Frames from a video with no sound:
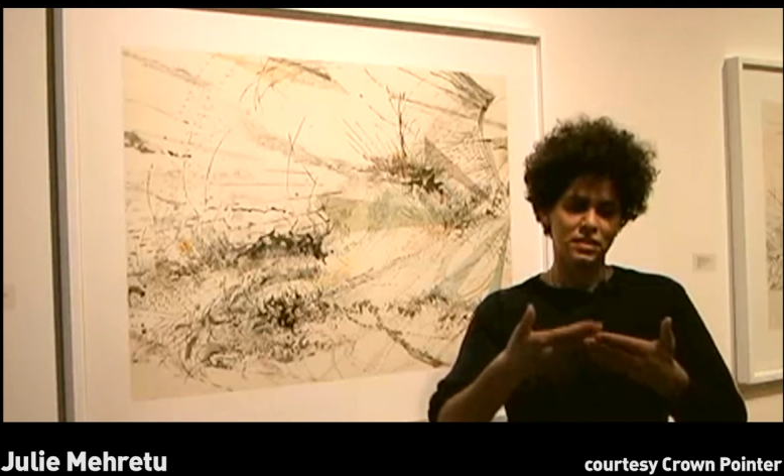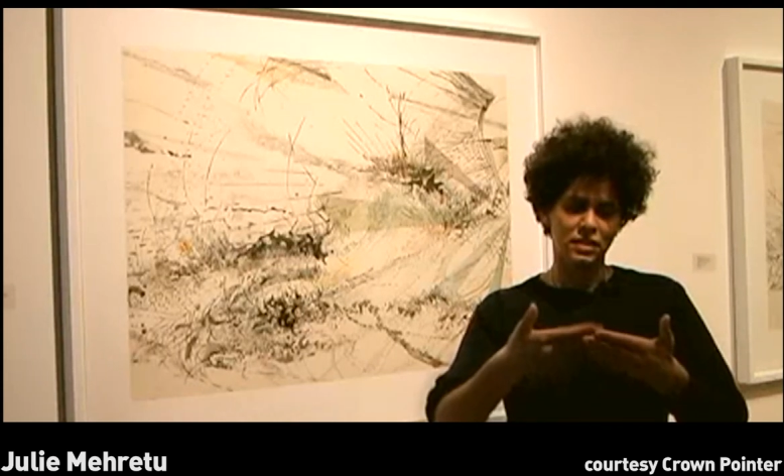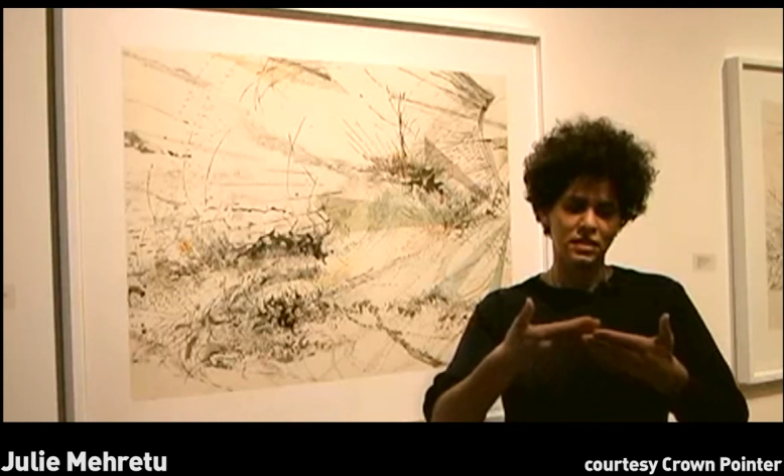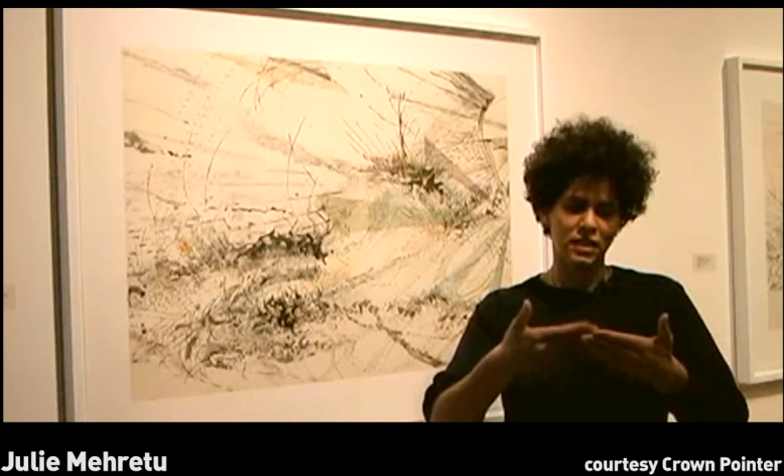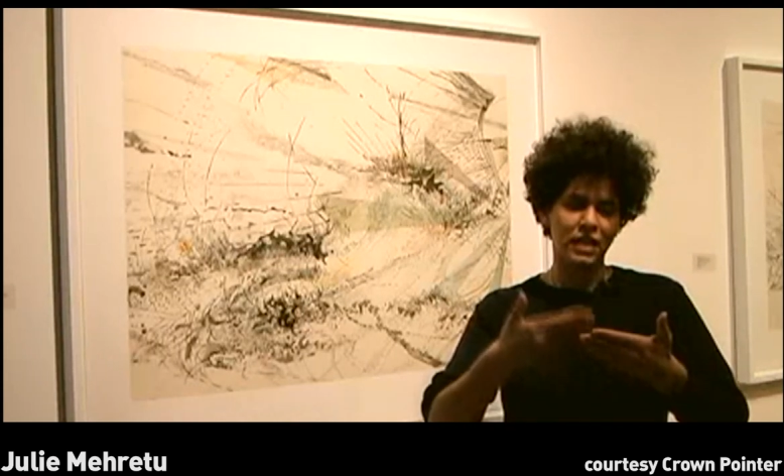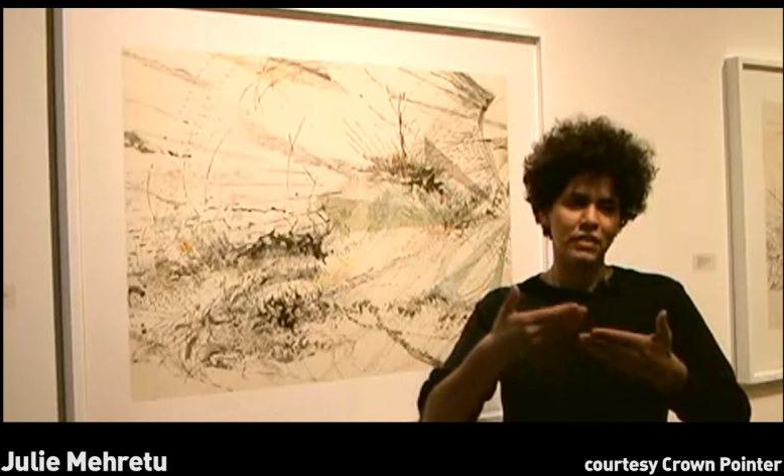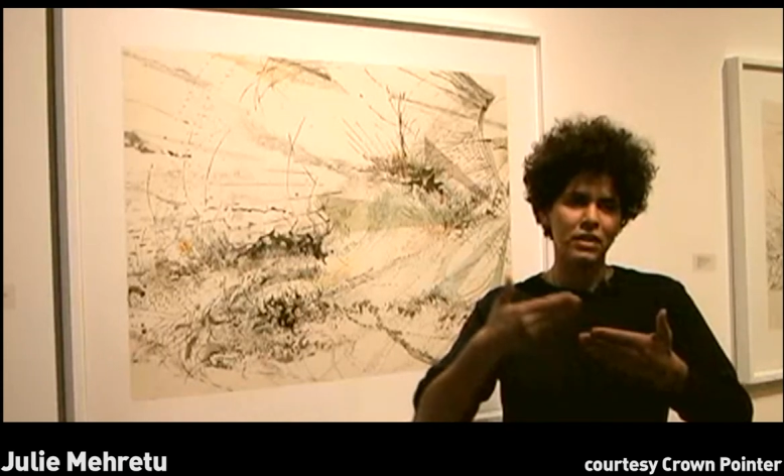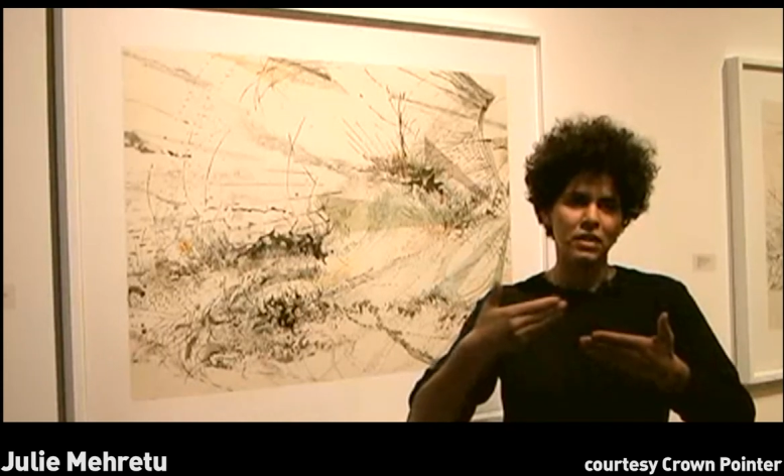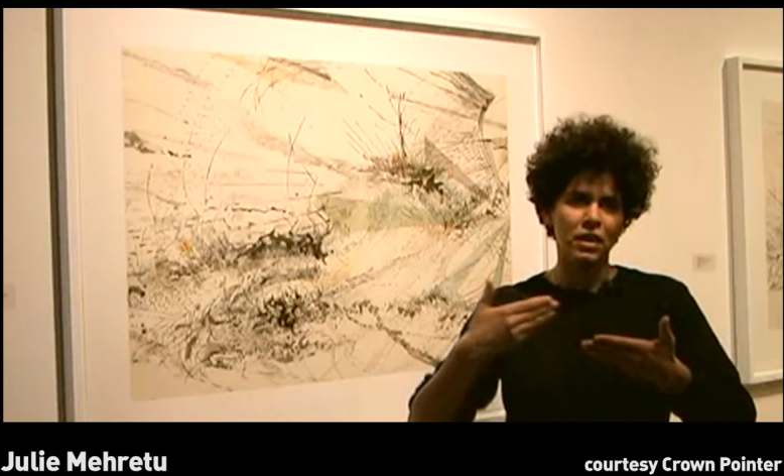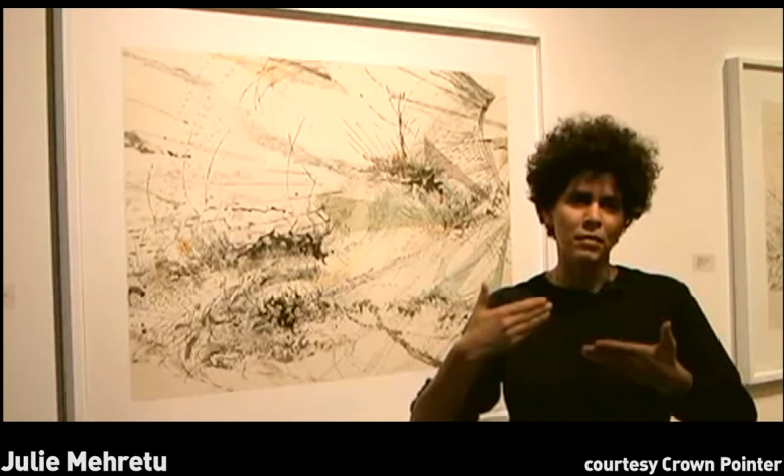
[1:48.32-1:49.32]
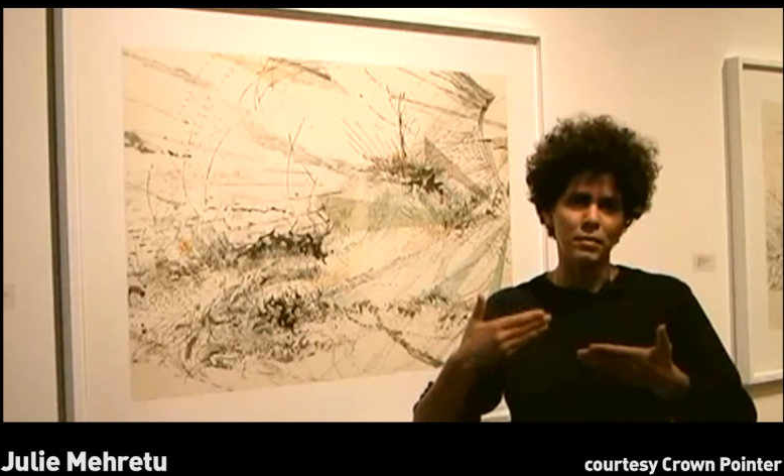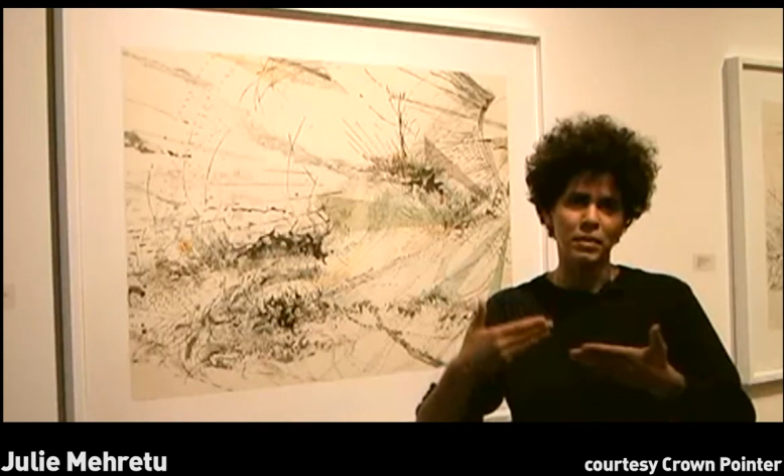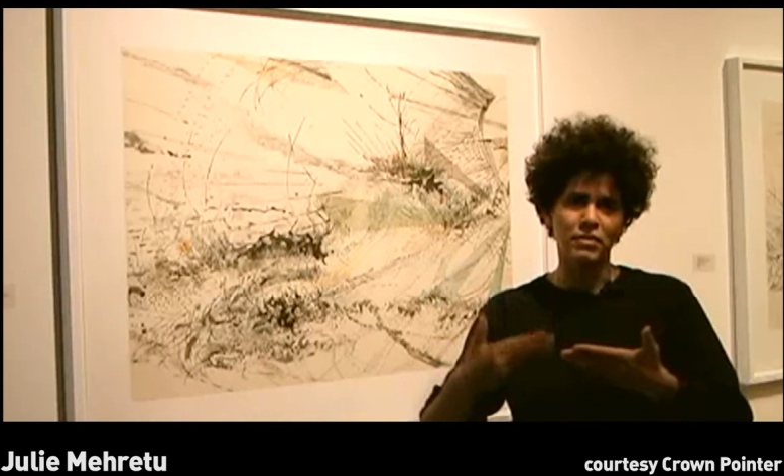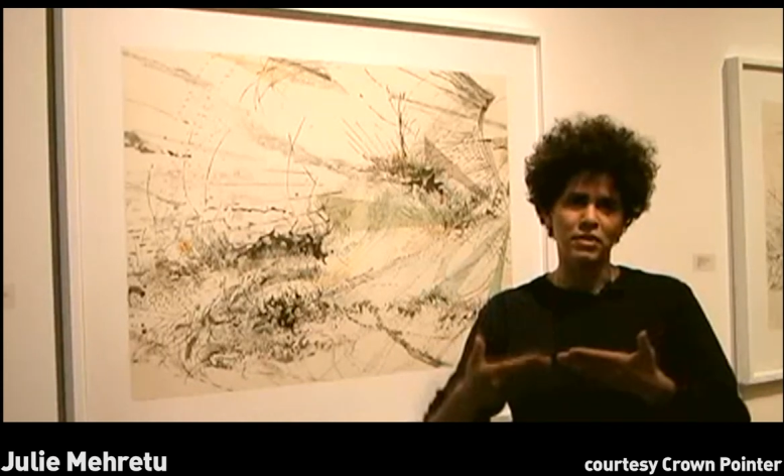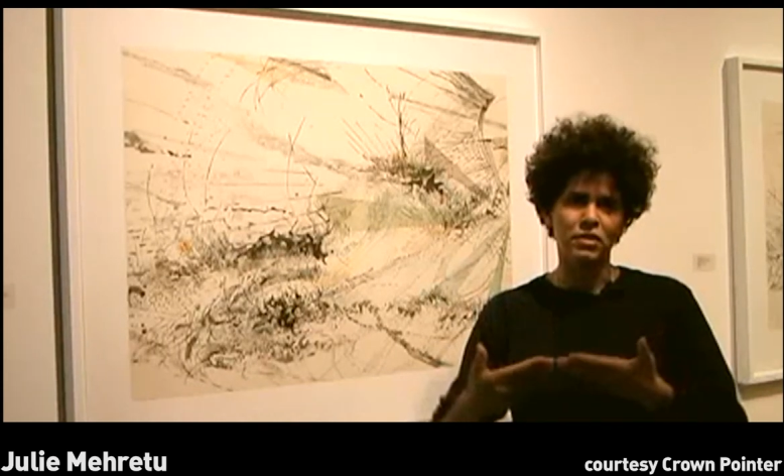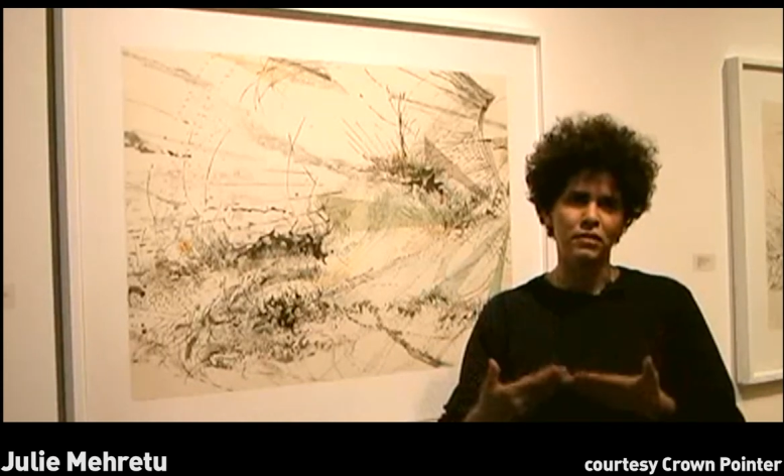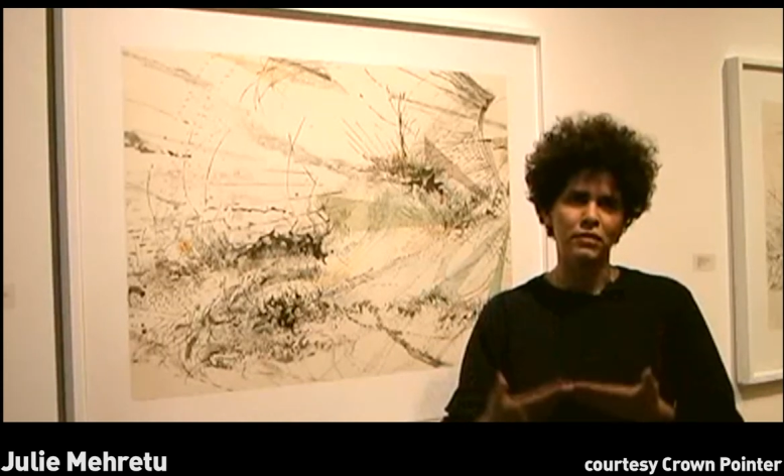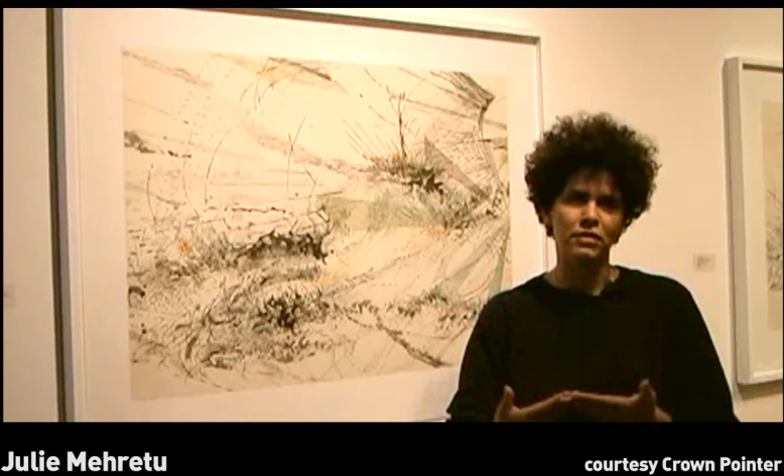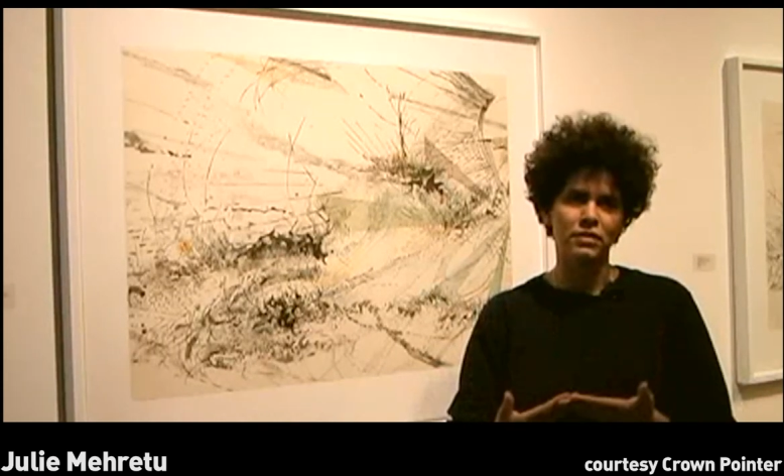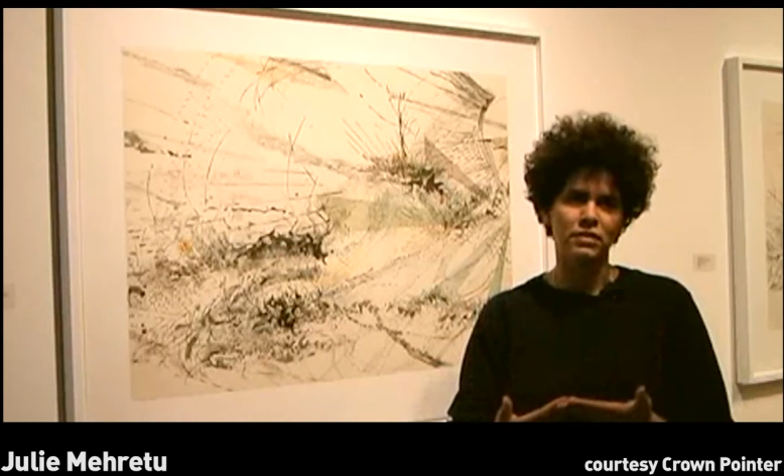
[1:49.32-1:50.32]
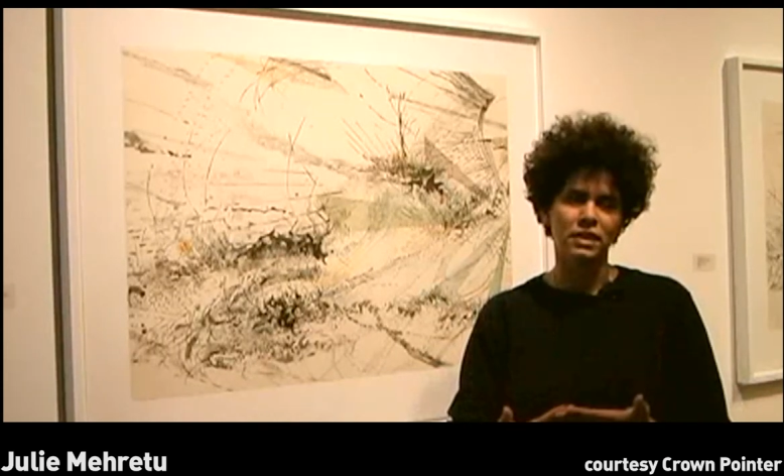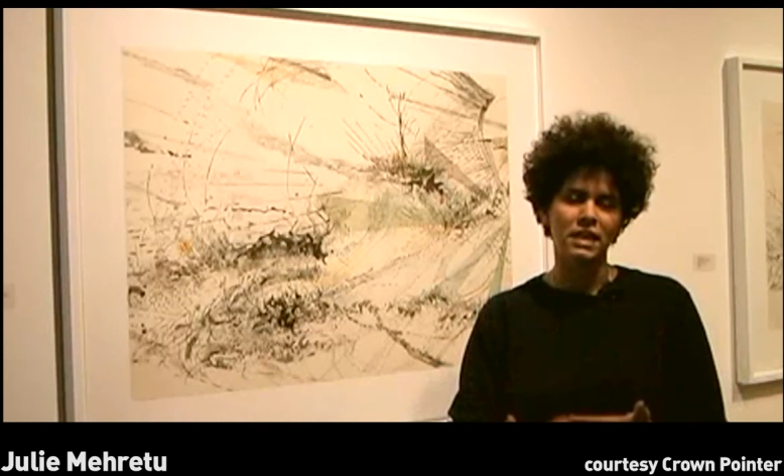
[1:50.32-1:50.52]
the layering could come above the surface,